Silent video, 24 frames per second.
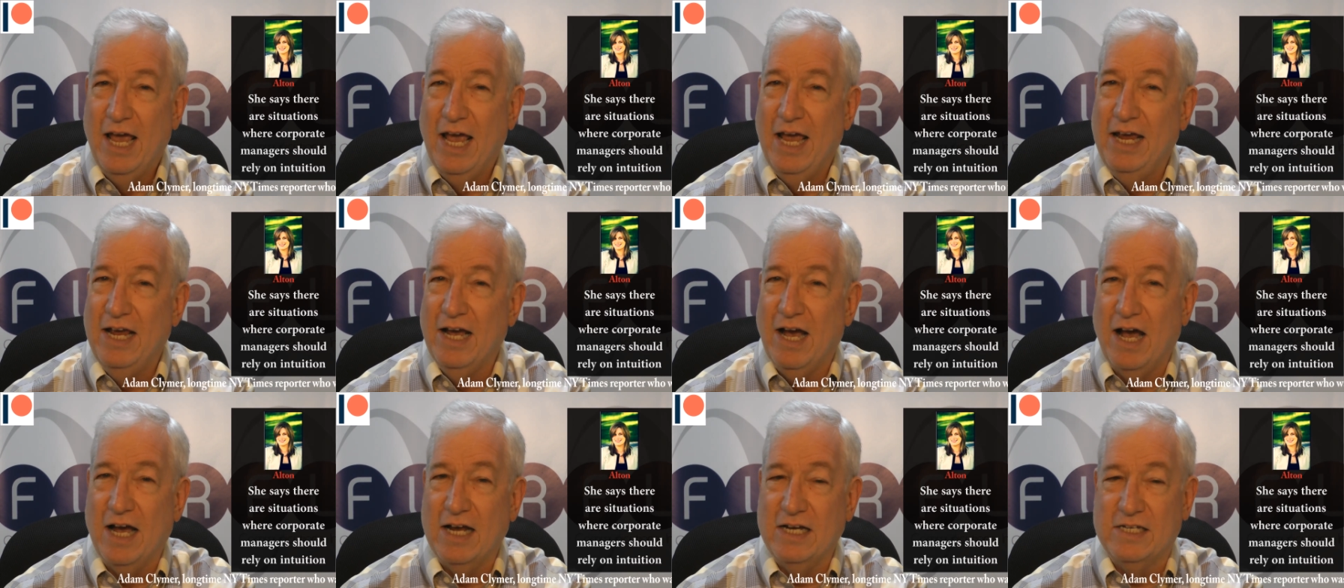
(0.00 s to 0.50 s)

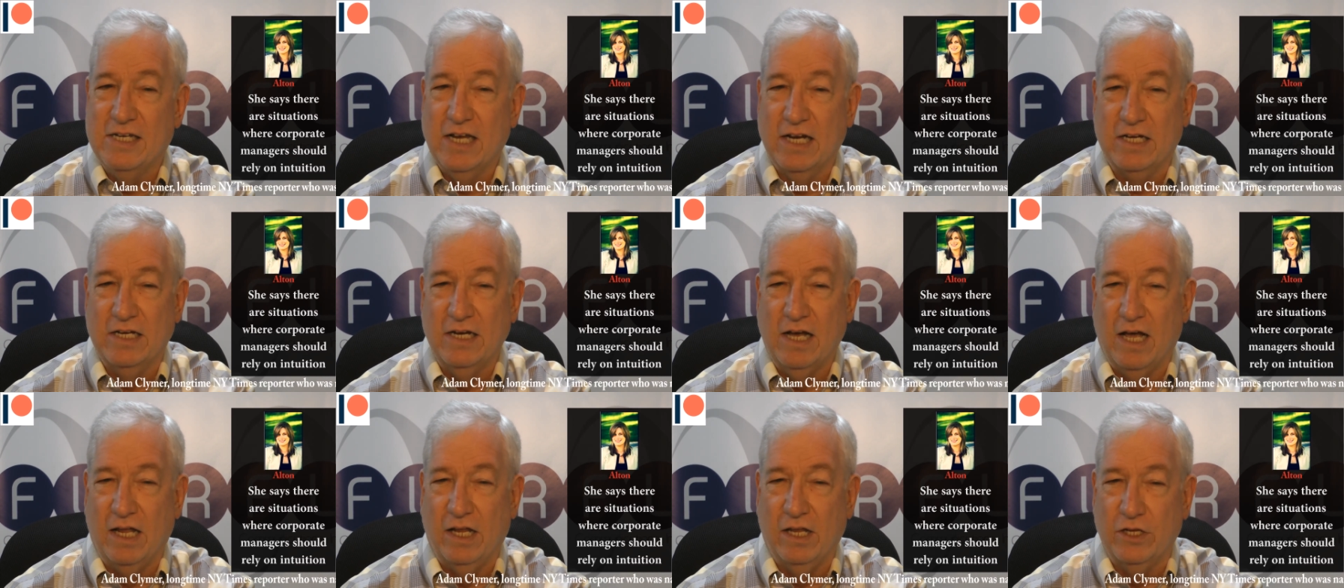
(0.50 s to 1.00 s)
A I
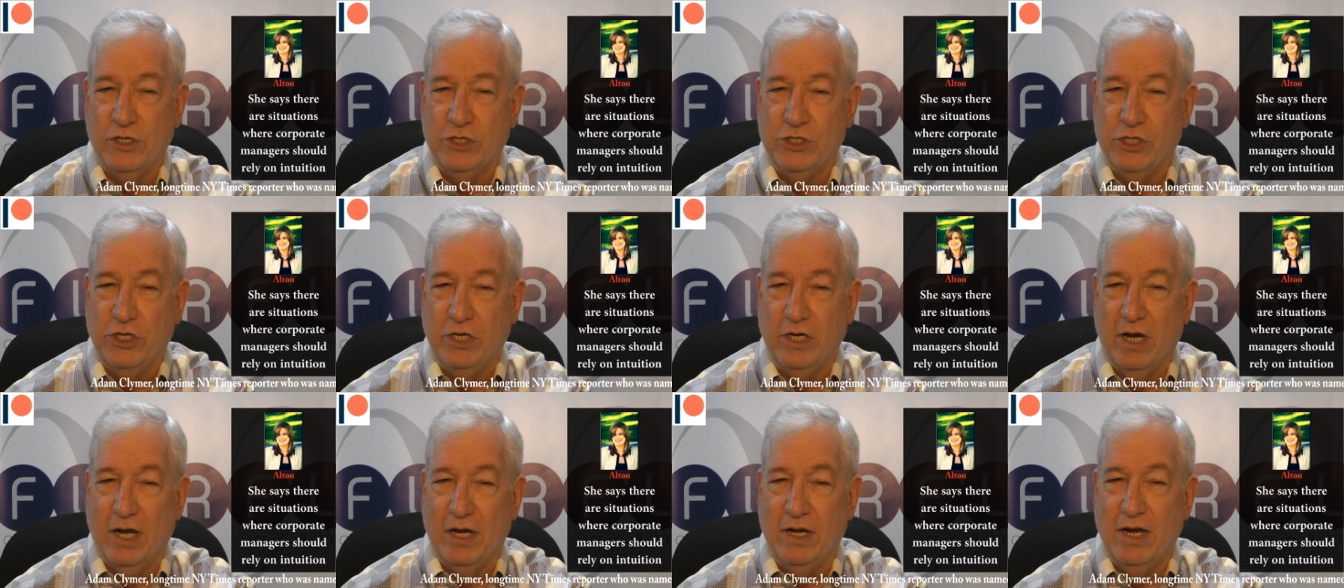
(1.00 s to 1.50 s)

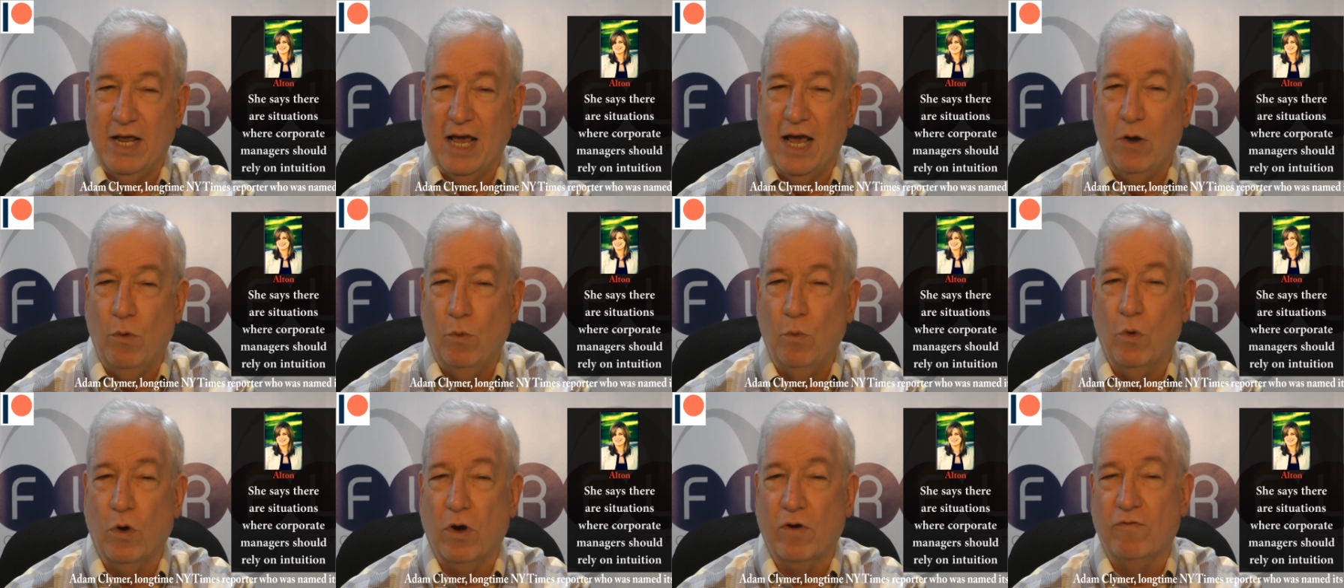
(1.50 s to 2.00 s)
technology and
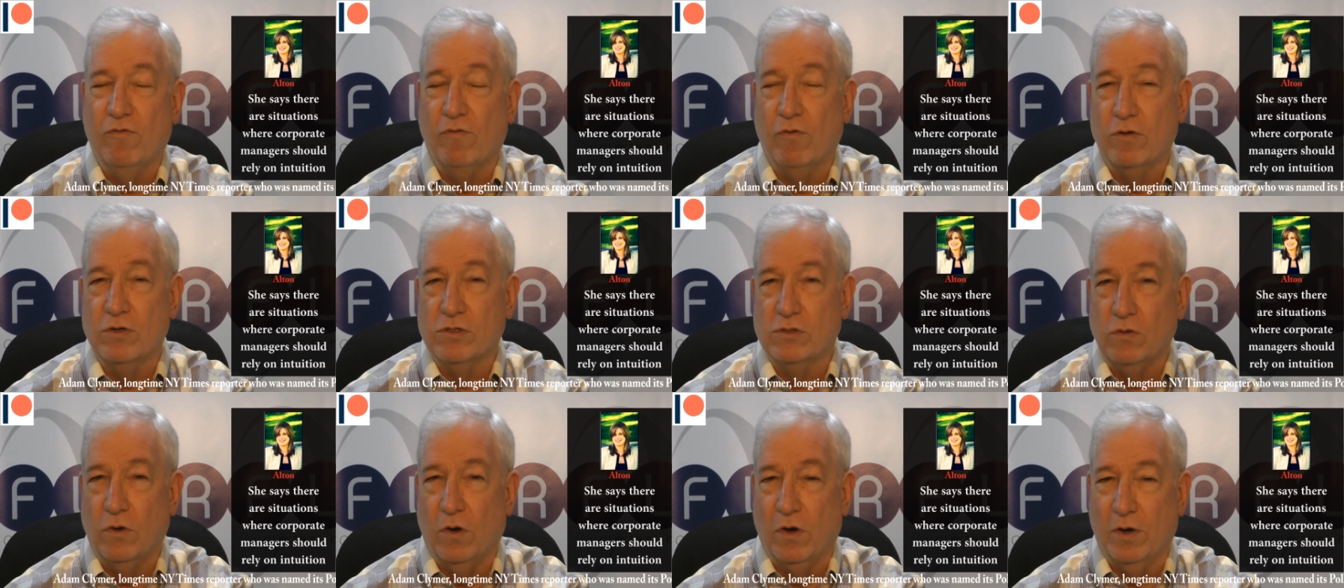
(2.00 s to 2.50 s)
now
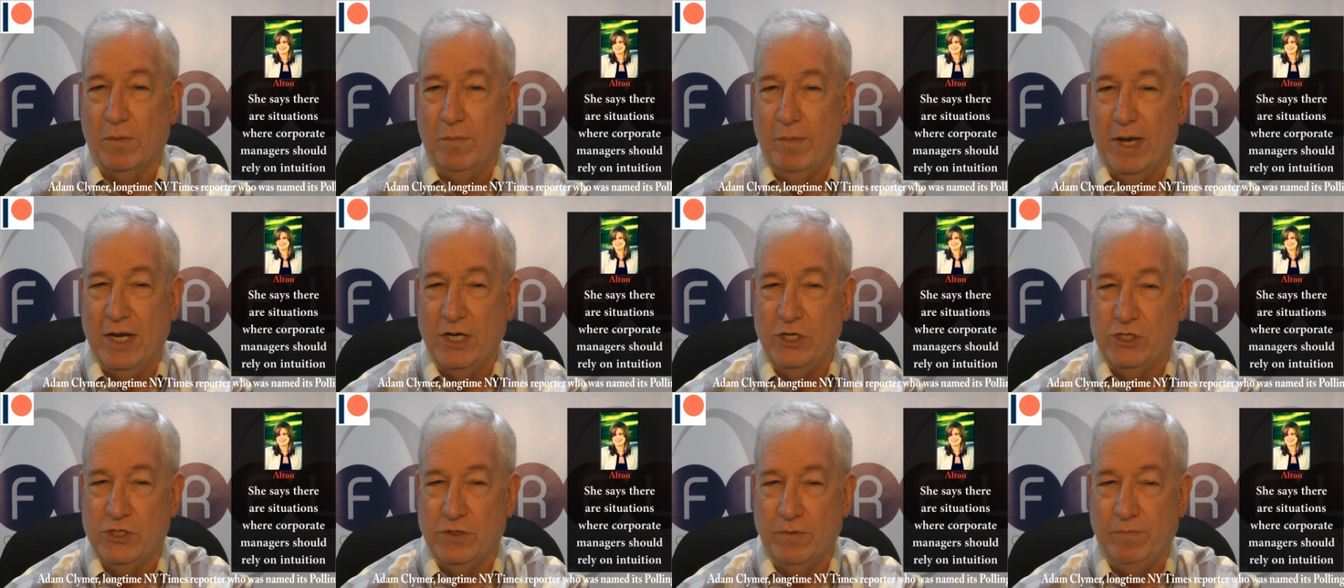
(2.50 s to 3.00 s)
workforce
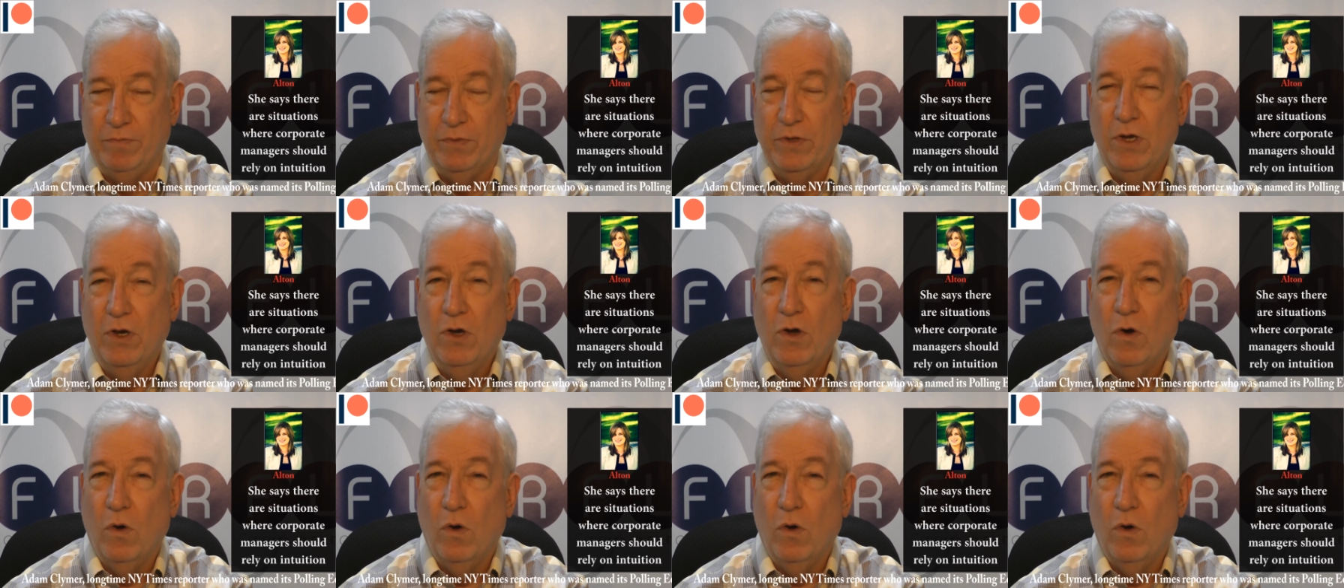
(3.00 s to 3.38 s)
automation,